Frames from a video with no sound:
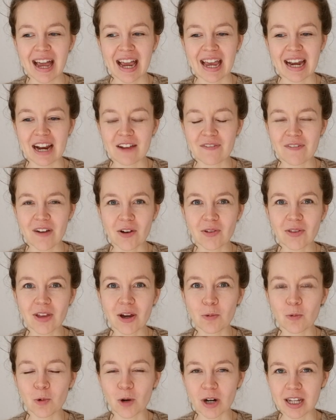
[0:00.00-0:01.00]
And I found
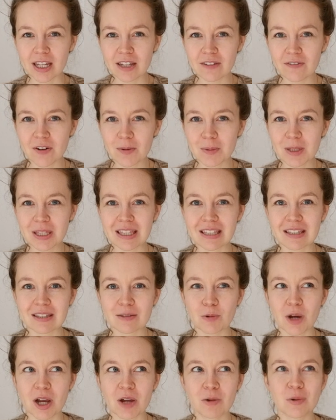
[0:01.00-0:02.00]
that working from it
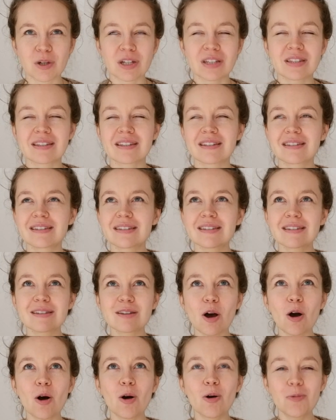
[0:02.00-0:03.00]
this way was
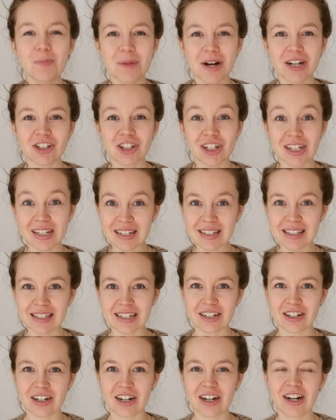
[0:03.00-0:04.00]
so much
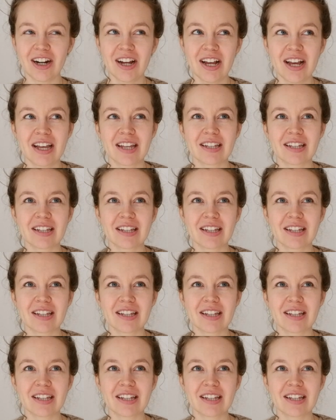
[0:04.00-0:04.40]
easier.